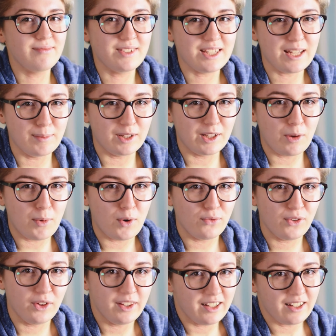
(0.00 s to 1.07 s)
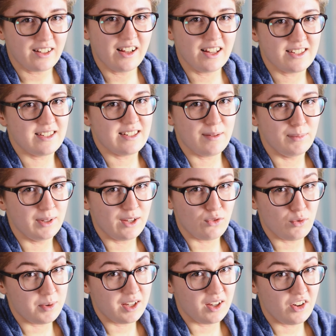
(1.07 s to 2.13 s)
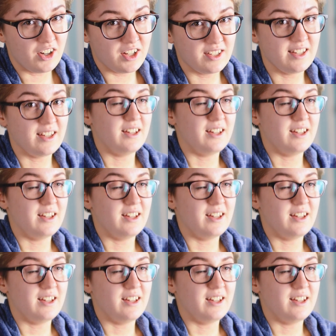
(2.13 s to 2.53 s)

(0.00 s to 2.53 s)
Seemed a lot more fun than a class assembly, if we're being honest.